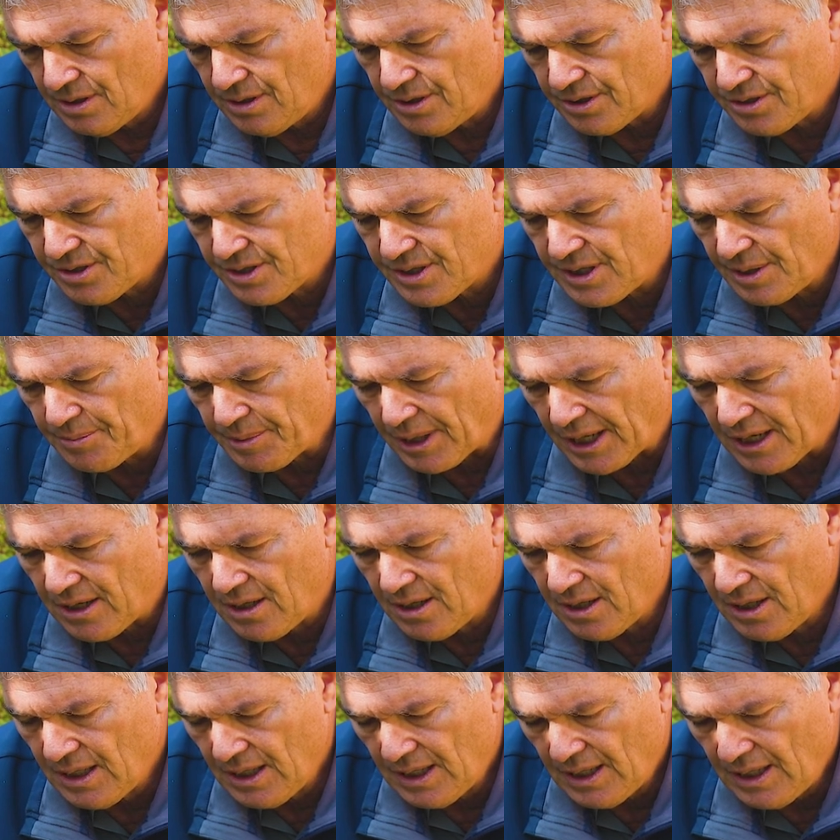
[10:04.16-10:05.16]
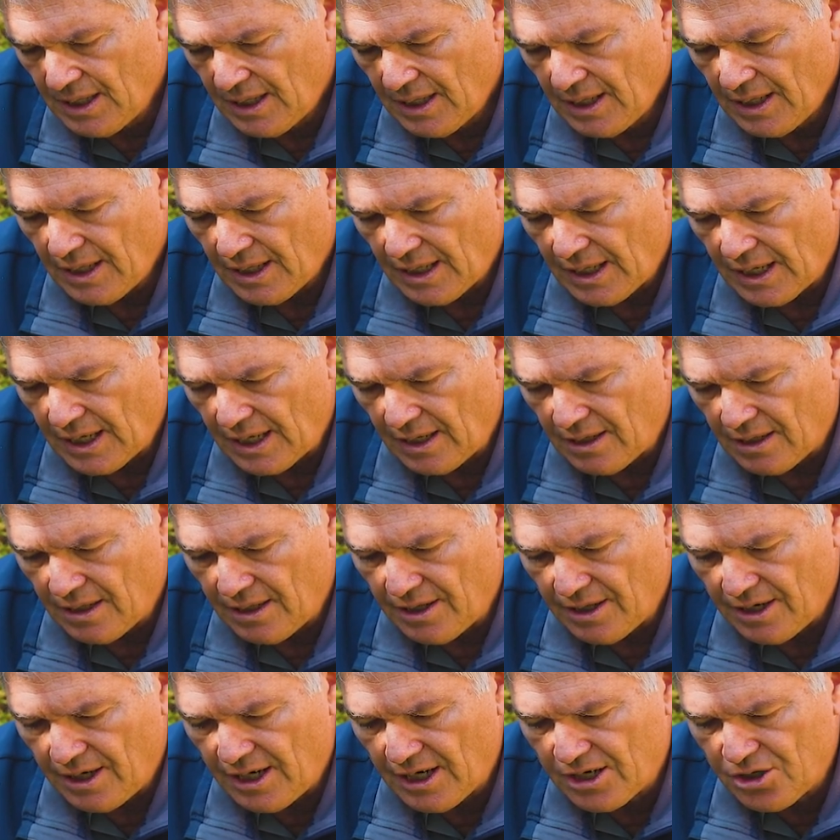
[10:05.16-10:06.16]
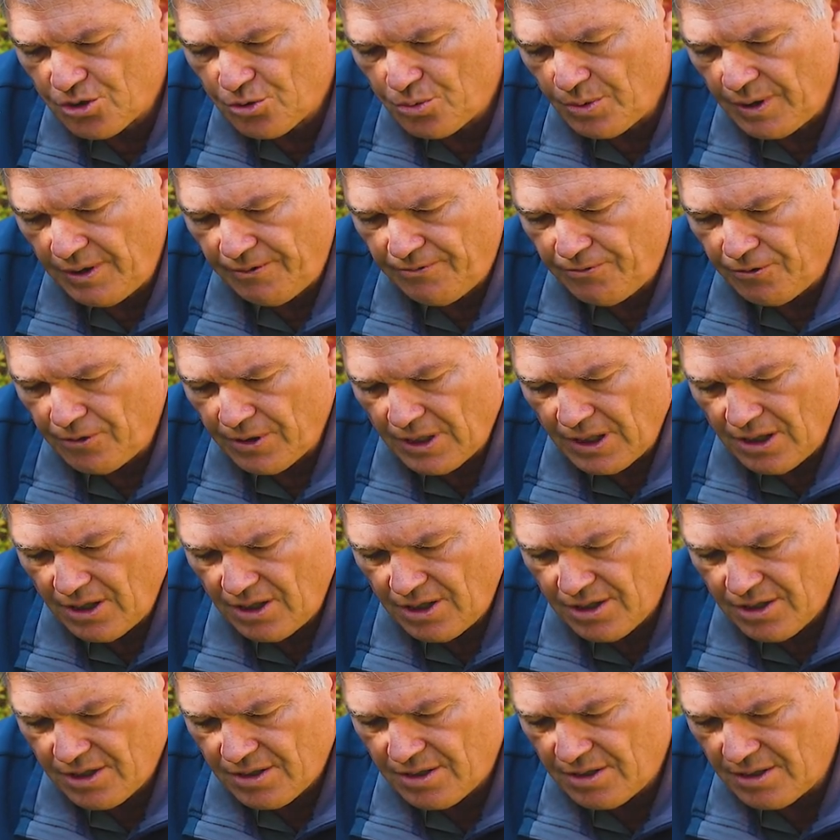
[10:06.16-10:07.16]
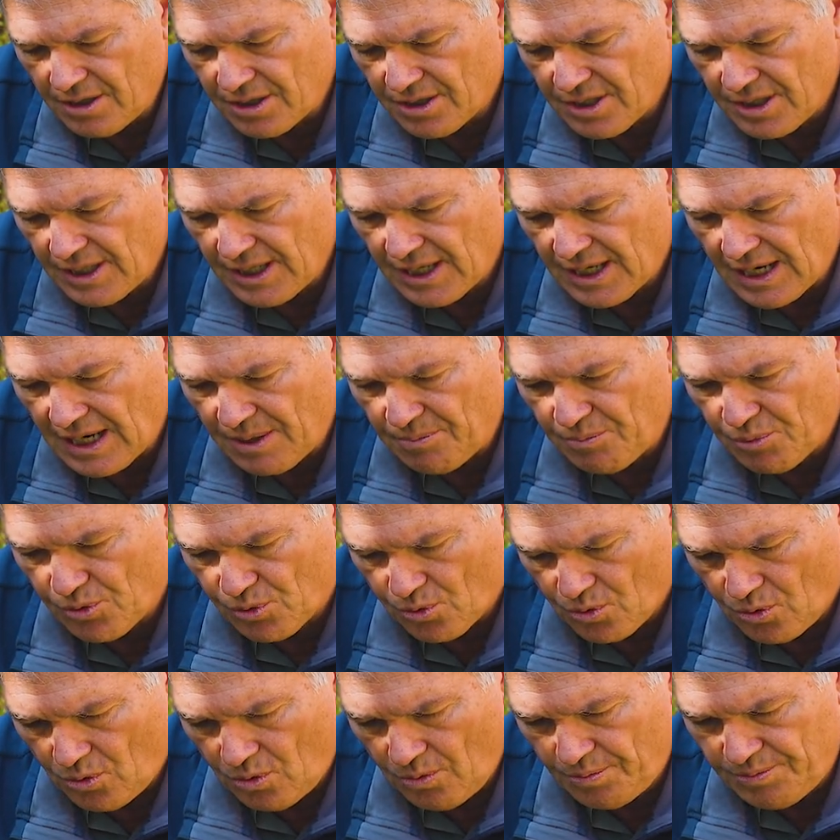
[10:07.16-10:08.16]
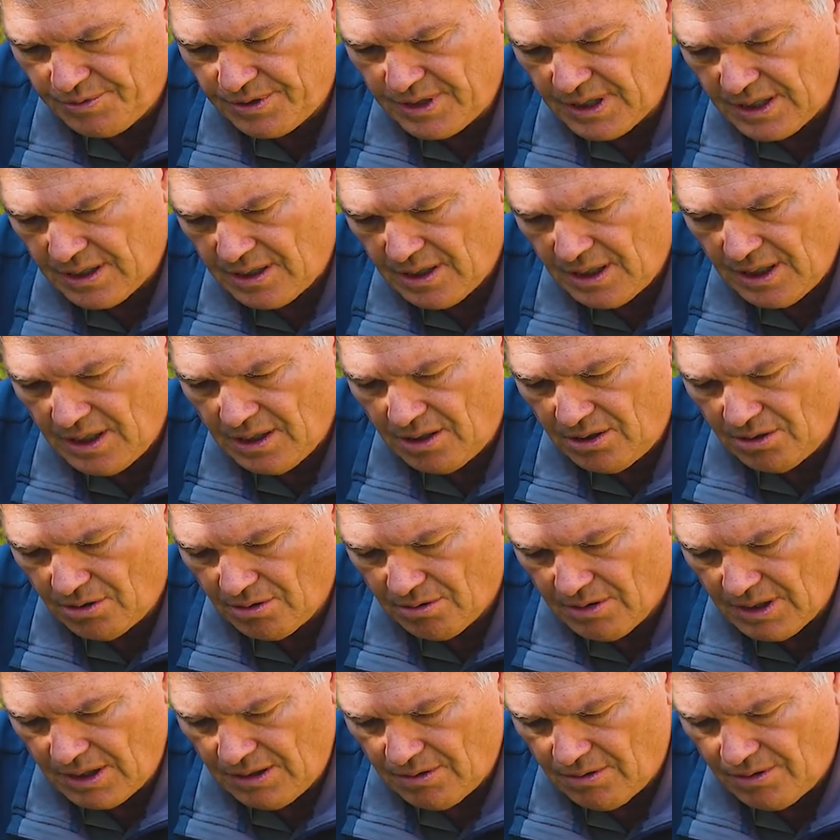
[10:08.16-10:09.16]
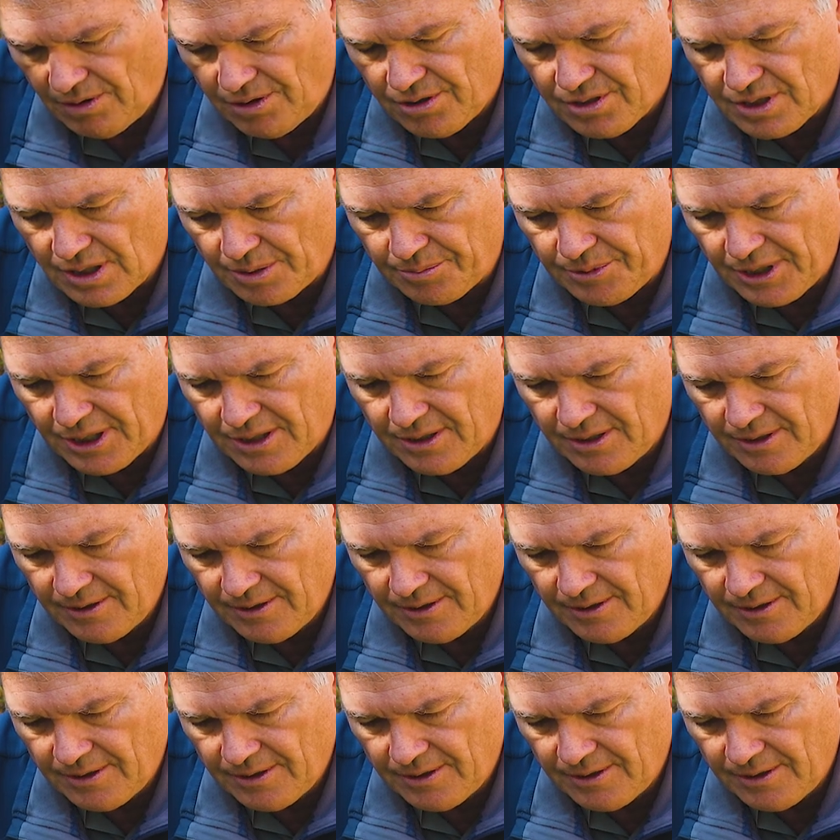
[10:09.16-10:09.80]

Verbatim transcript: the stomach. And in the next twenty-four hours, the snake absorbs that egg yolk into the stomach,